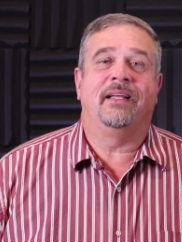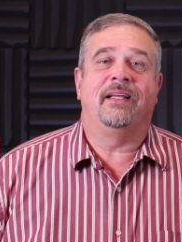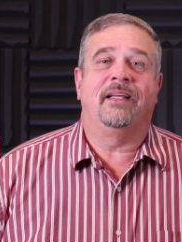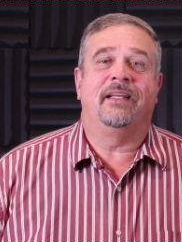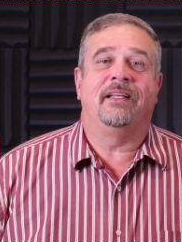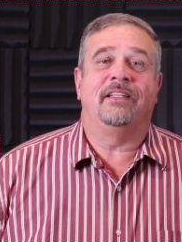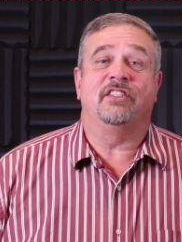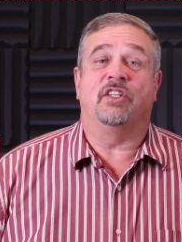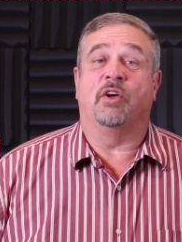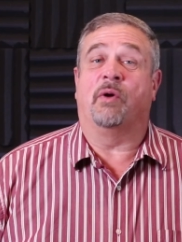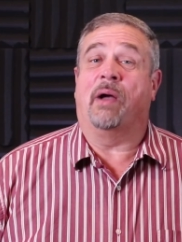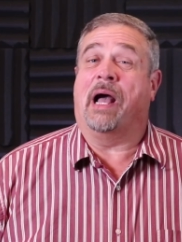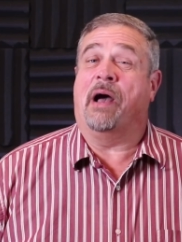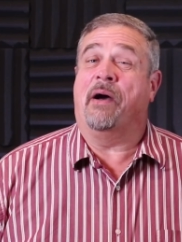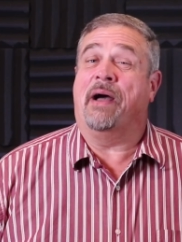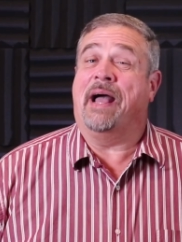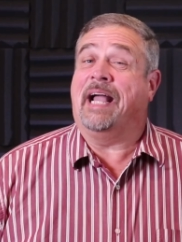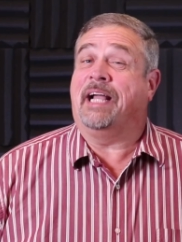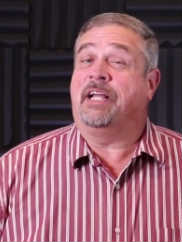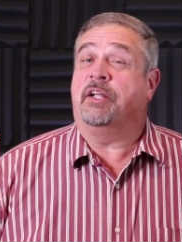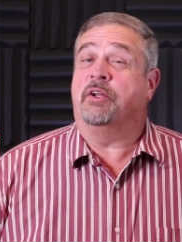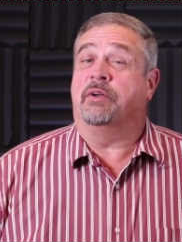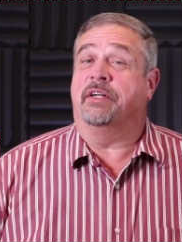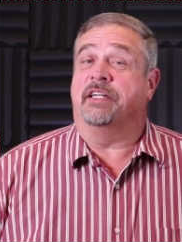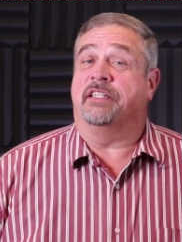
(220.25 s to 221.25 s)
So how
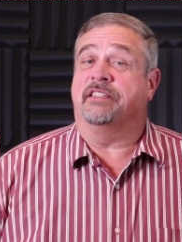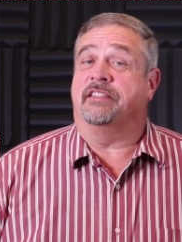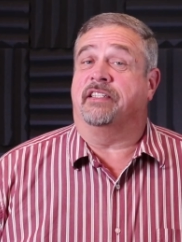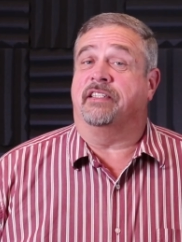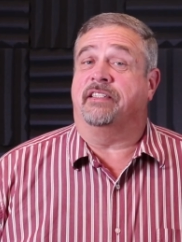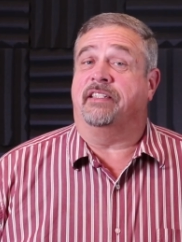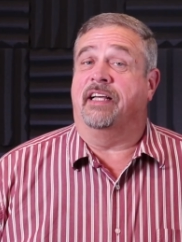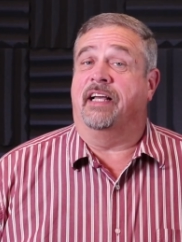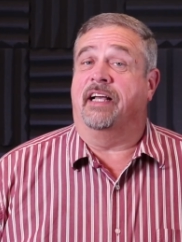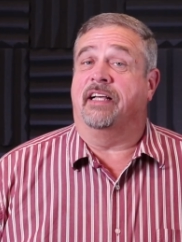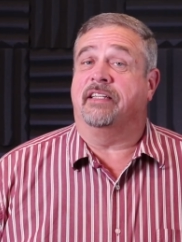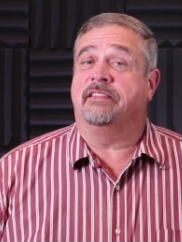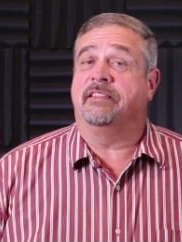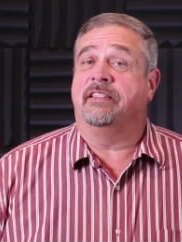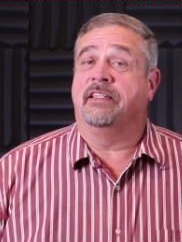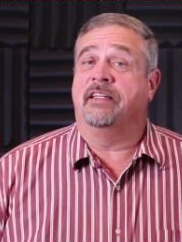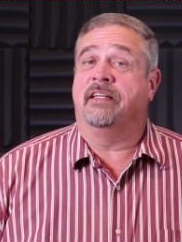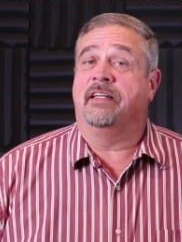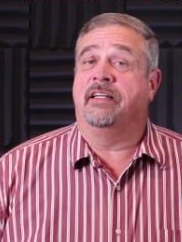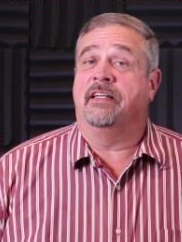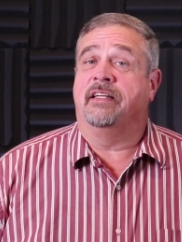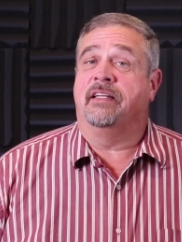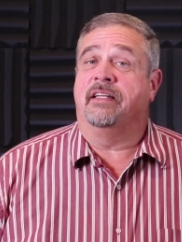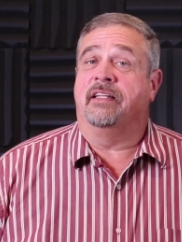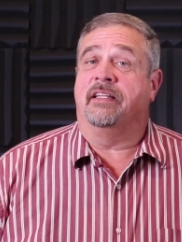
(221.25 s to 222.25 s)
accurate is the test?
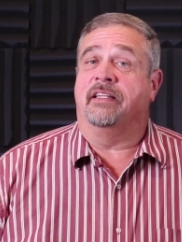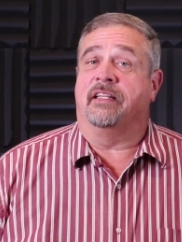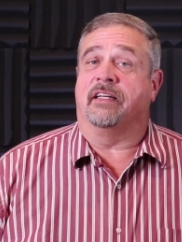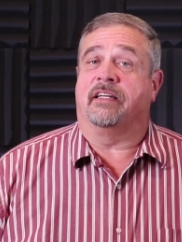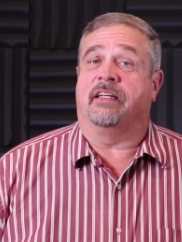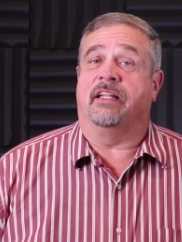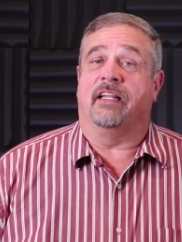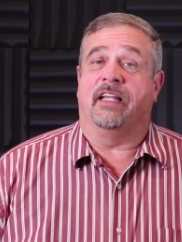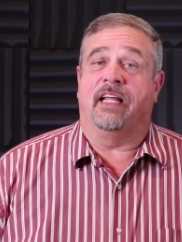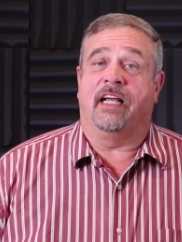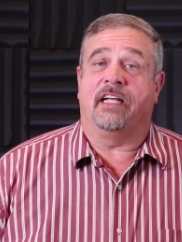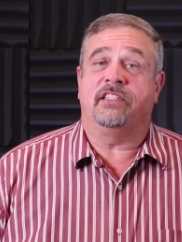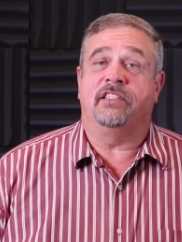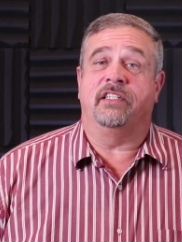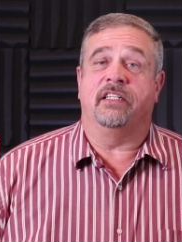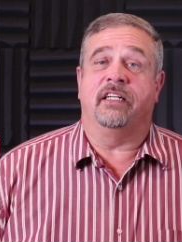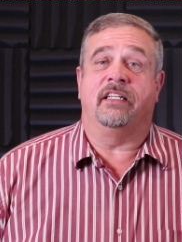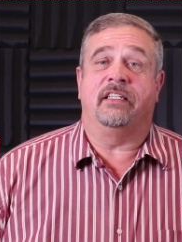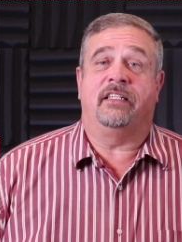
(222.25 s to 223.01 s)
The collection